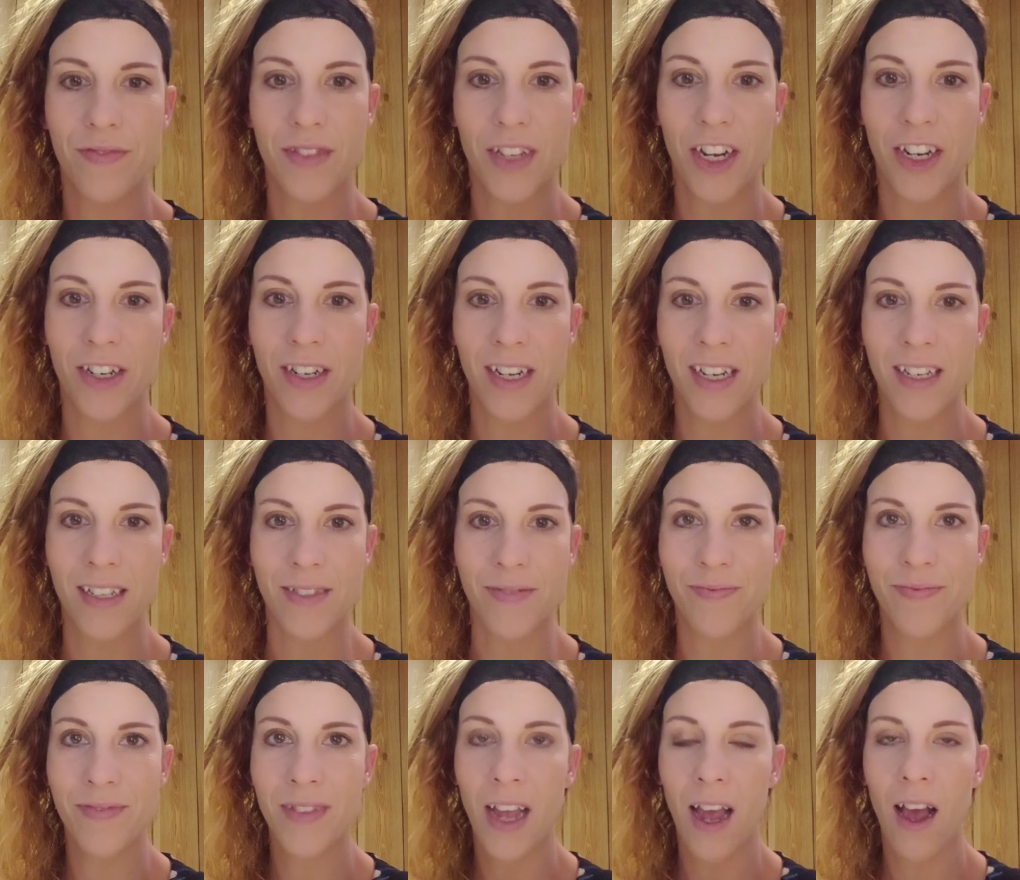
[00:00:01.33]
All right.
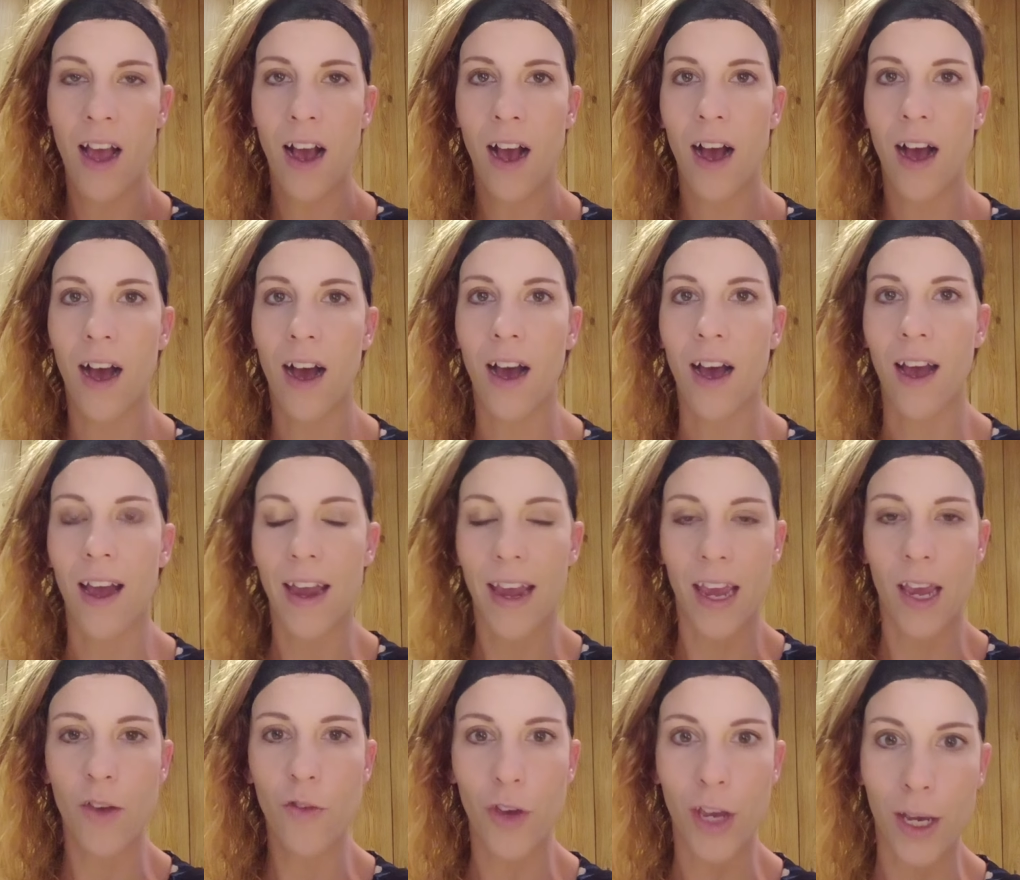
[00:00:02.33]

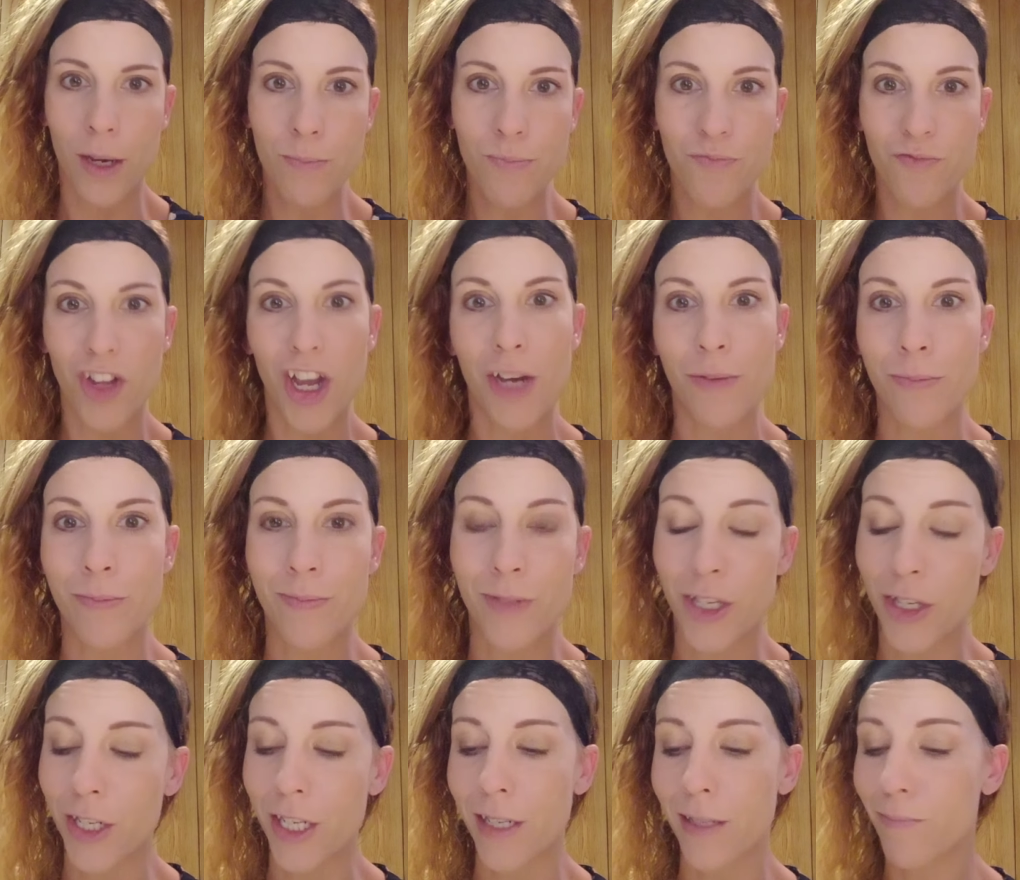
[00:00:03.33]
Hey fam, I'm
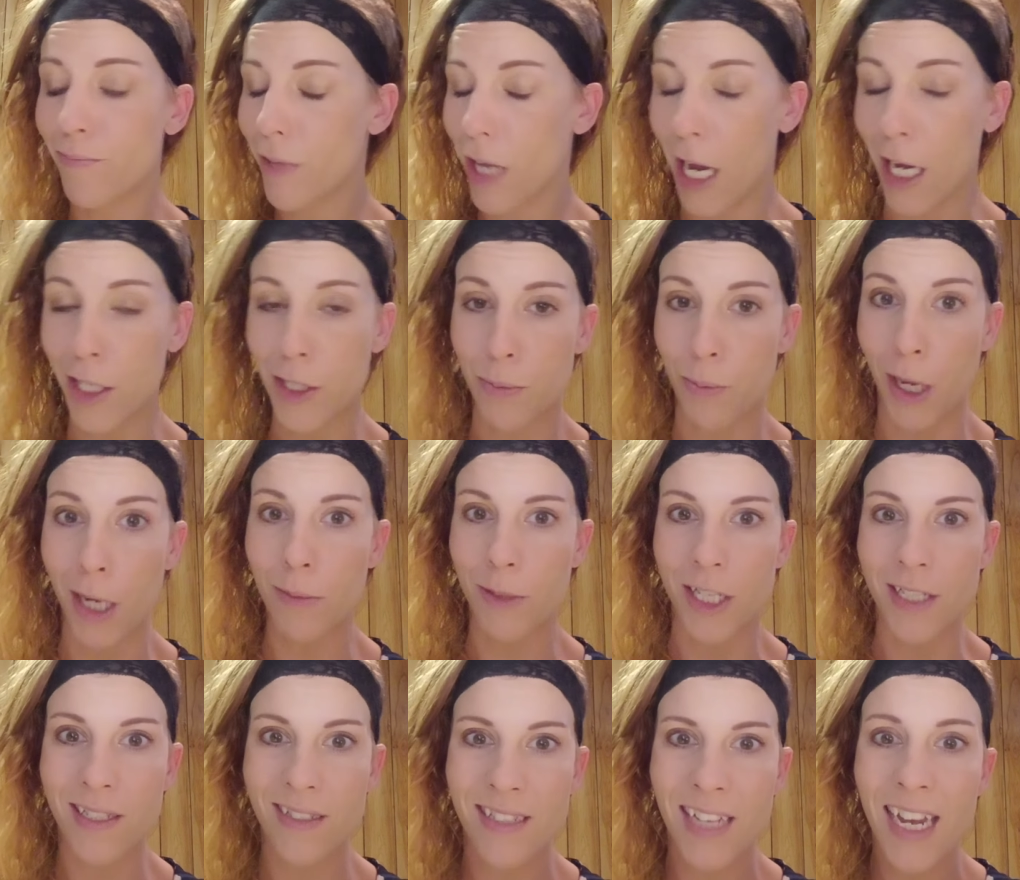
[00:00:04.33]
gonna, as
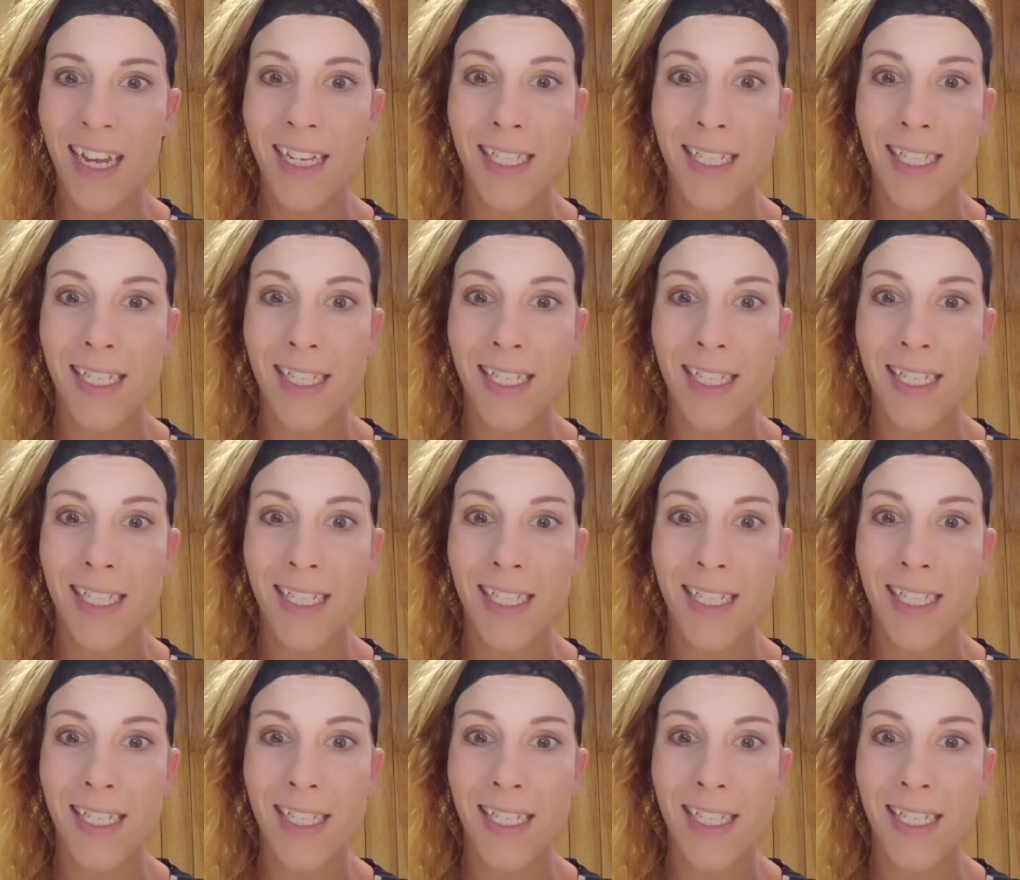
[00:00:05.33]
promised,